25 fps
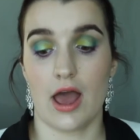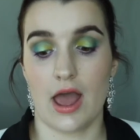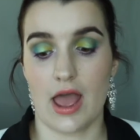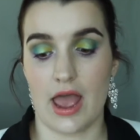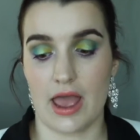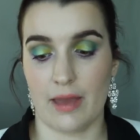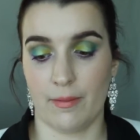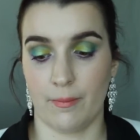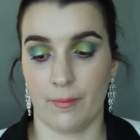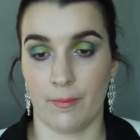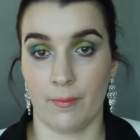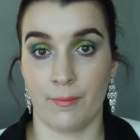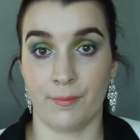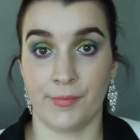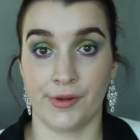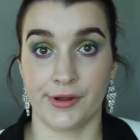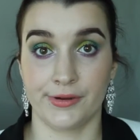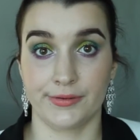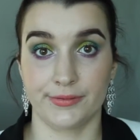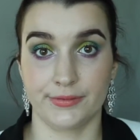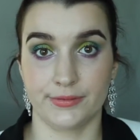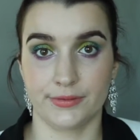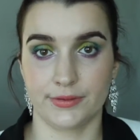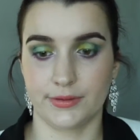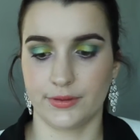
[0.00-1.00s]

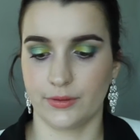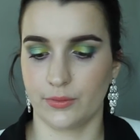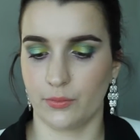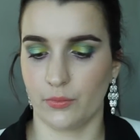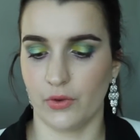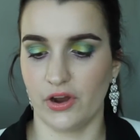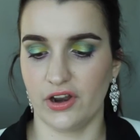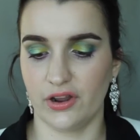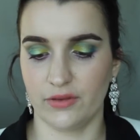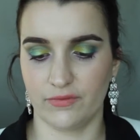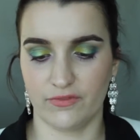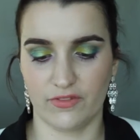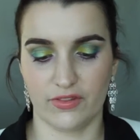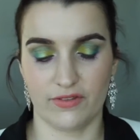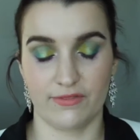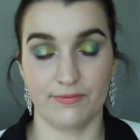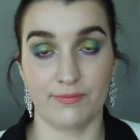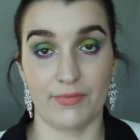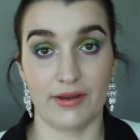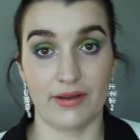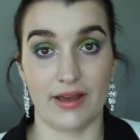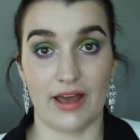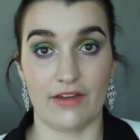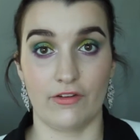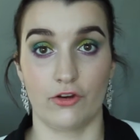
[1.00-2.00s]

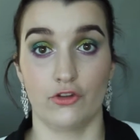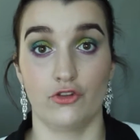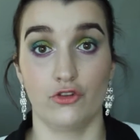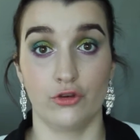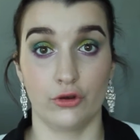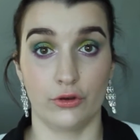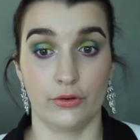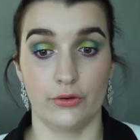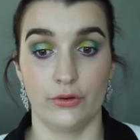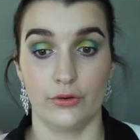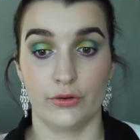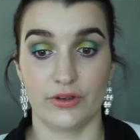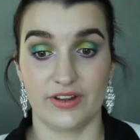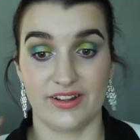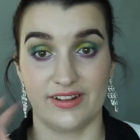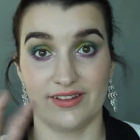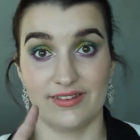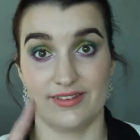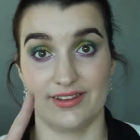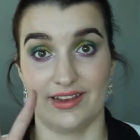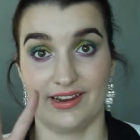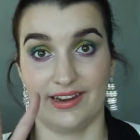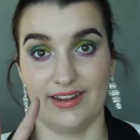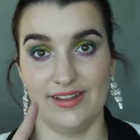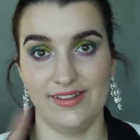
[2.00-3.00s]
I've got two
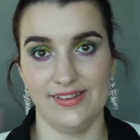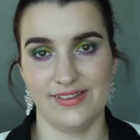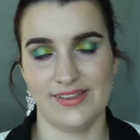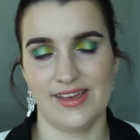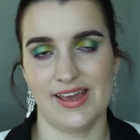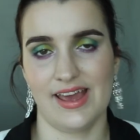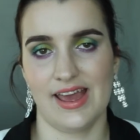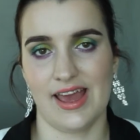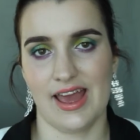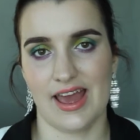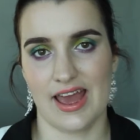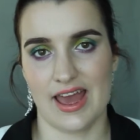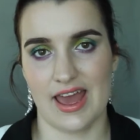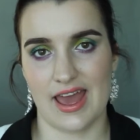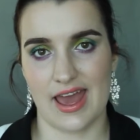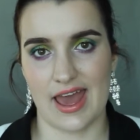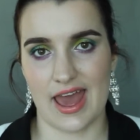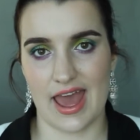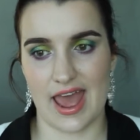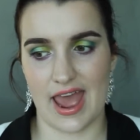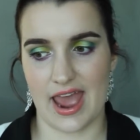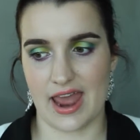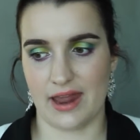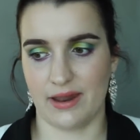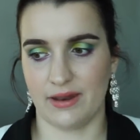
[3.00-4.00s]
concealers,
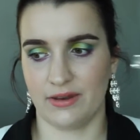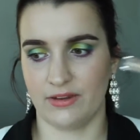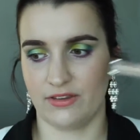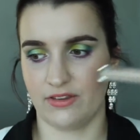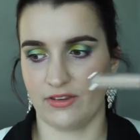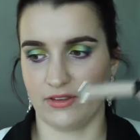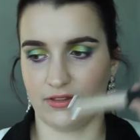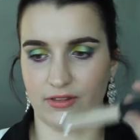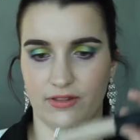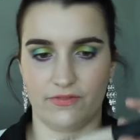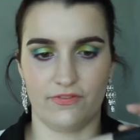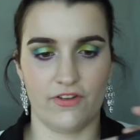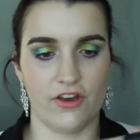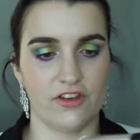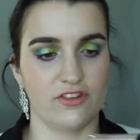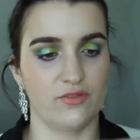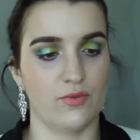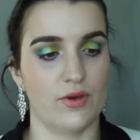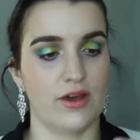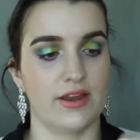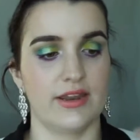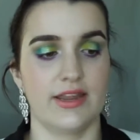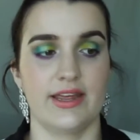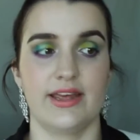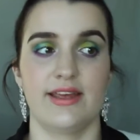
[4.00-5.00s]
and the first
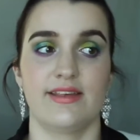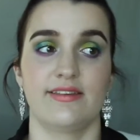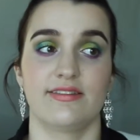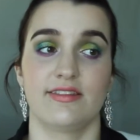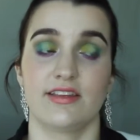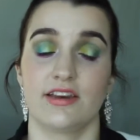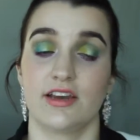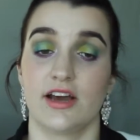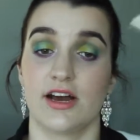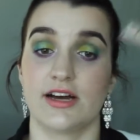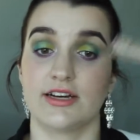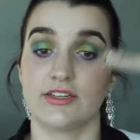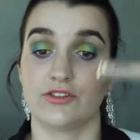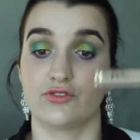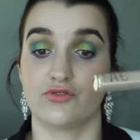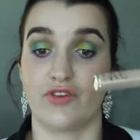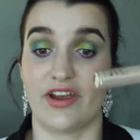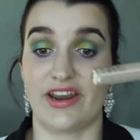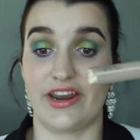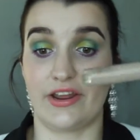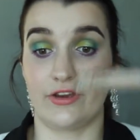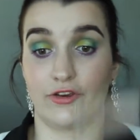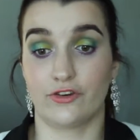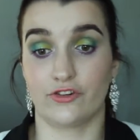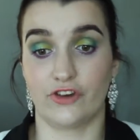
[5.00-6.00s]
one is the NARS
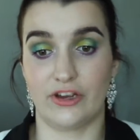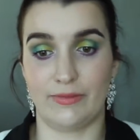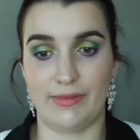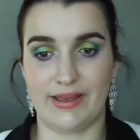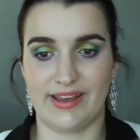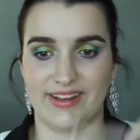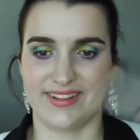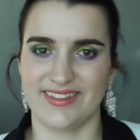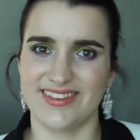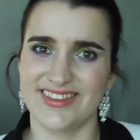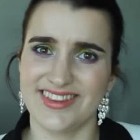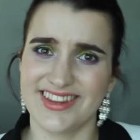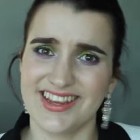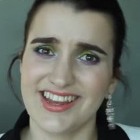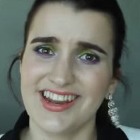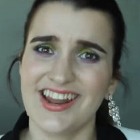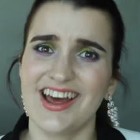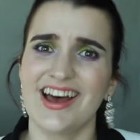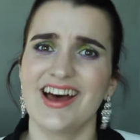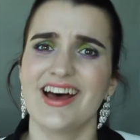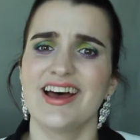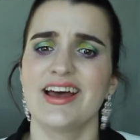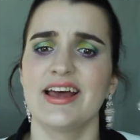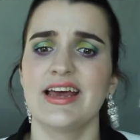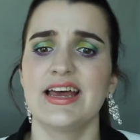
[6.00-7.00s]
Radiant Creamy
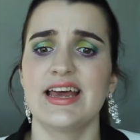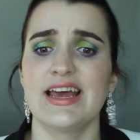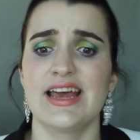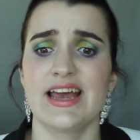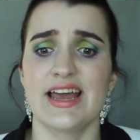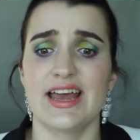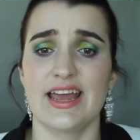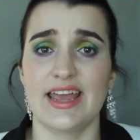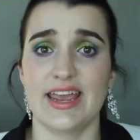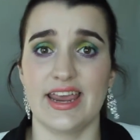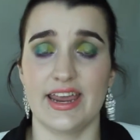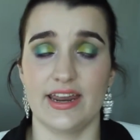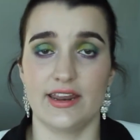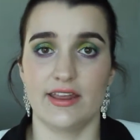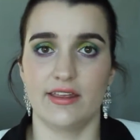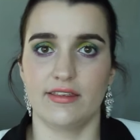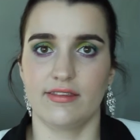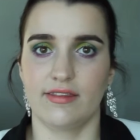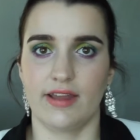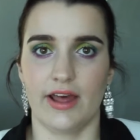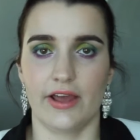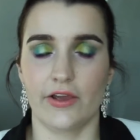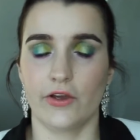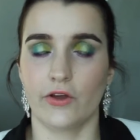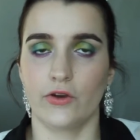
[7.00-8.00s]
Concealer. It
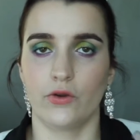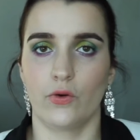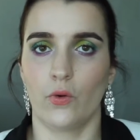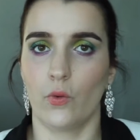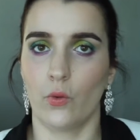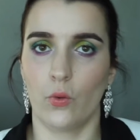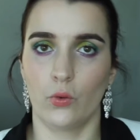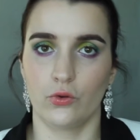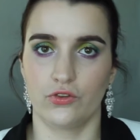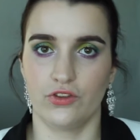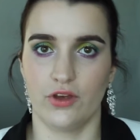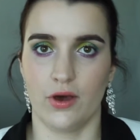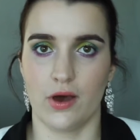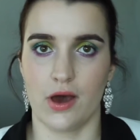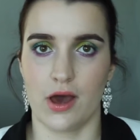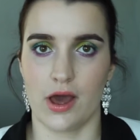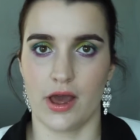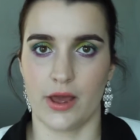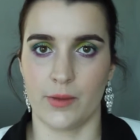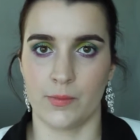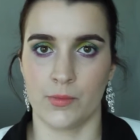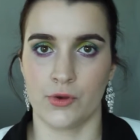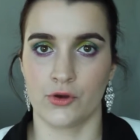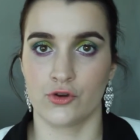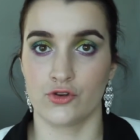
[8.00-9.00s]
is like an
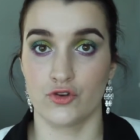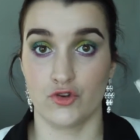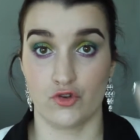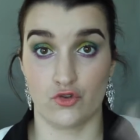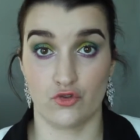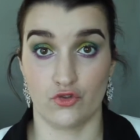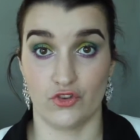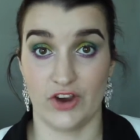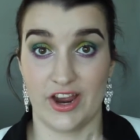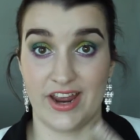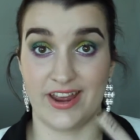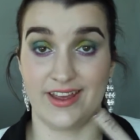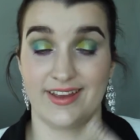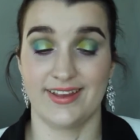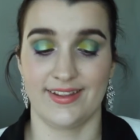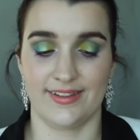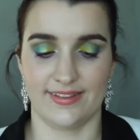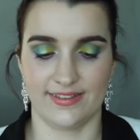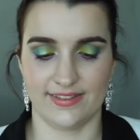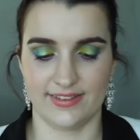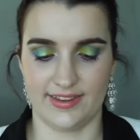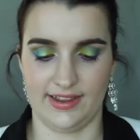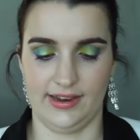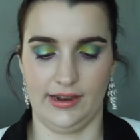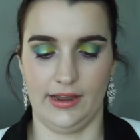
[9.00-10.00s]
all-time great
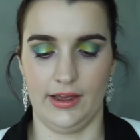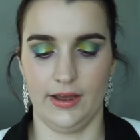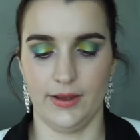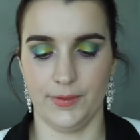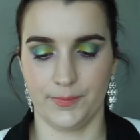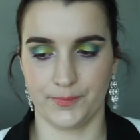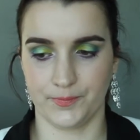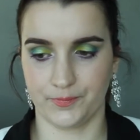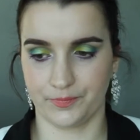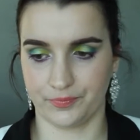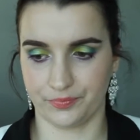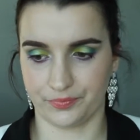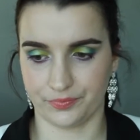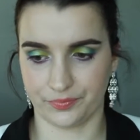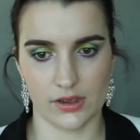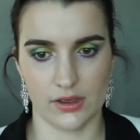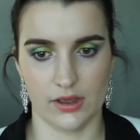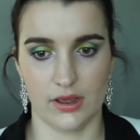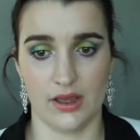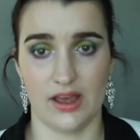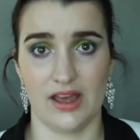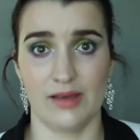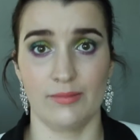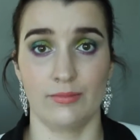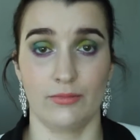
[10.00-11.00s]
concealer.
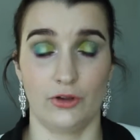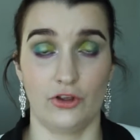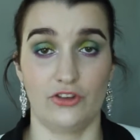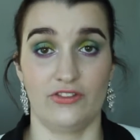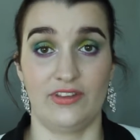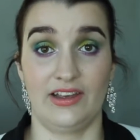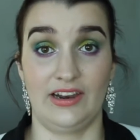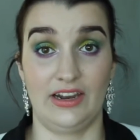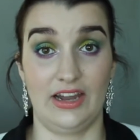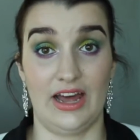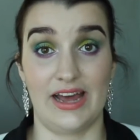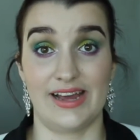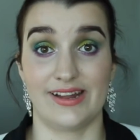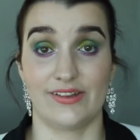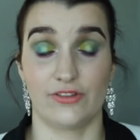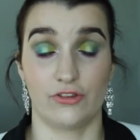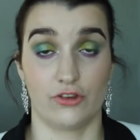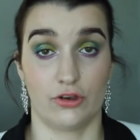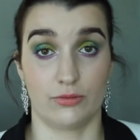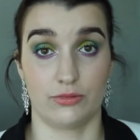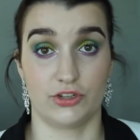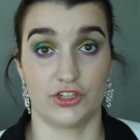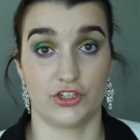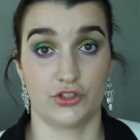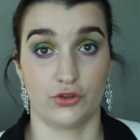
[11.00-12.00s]
I'm losing light,
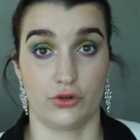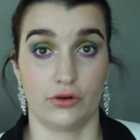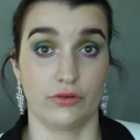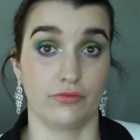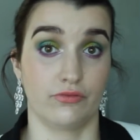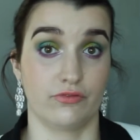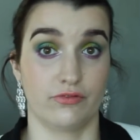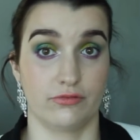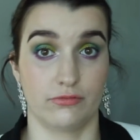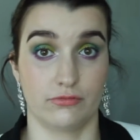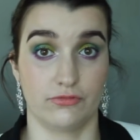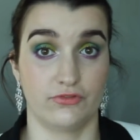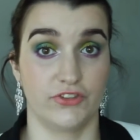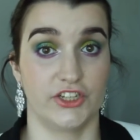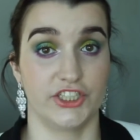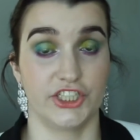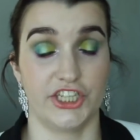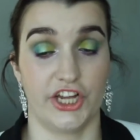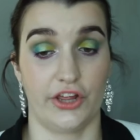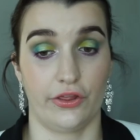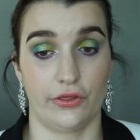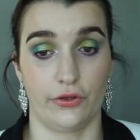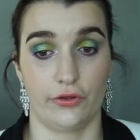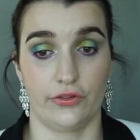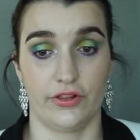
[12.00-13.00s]
so I'm just sort of
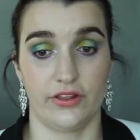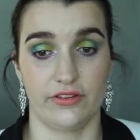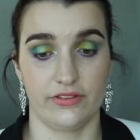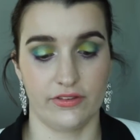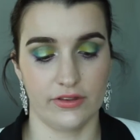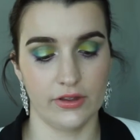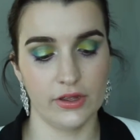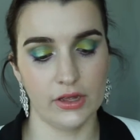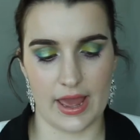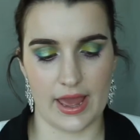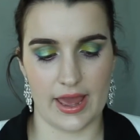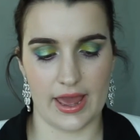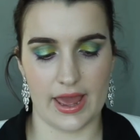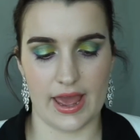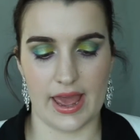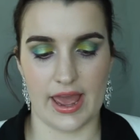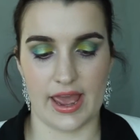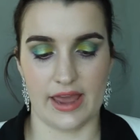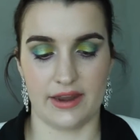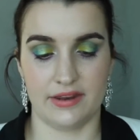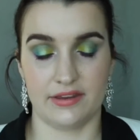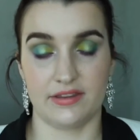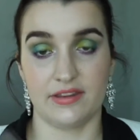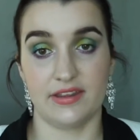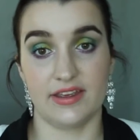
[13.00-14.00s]
rushing through this.
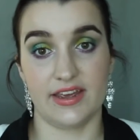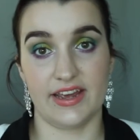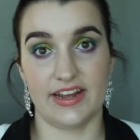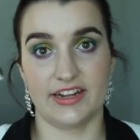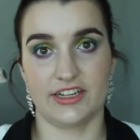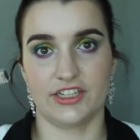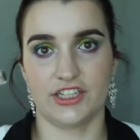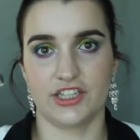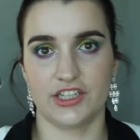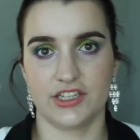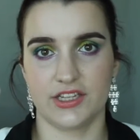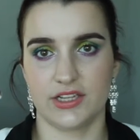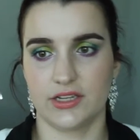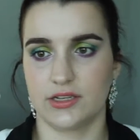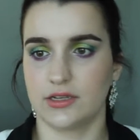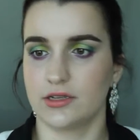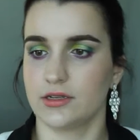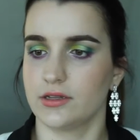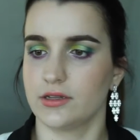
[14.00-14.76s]
And it's